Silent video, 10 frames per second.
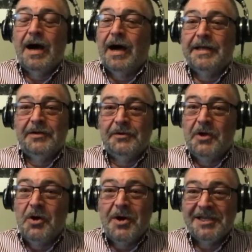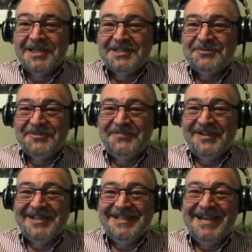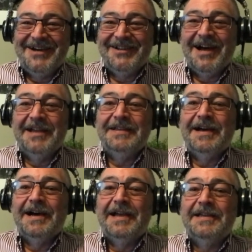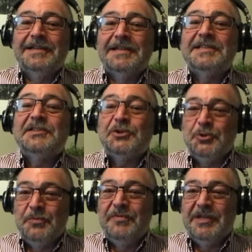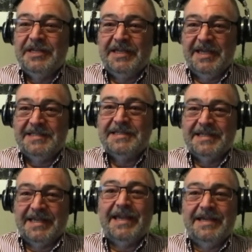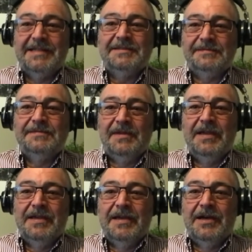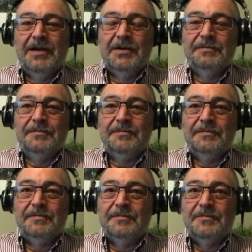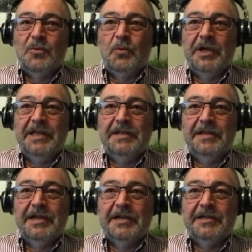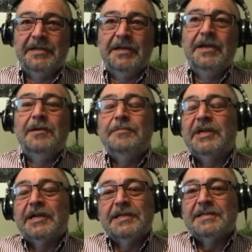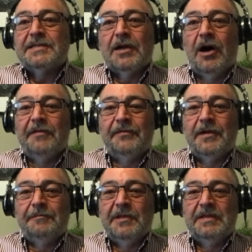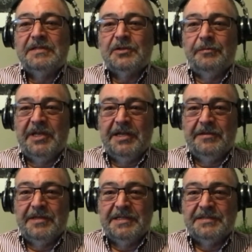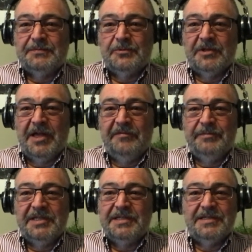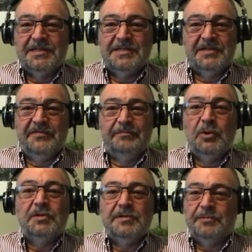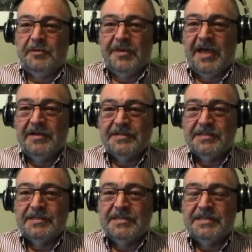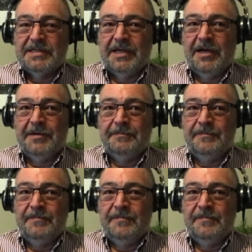I don't know. I guess we'll find out. I, I assume that yes, it can. Um, when they're, because off, I mean, so many of these will have mintages of multiple thousands. Um,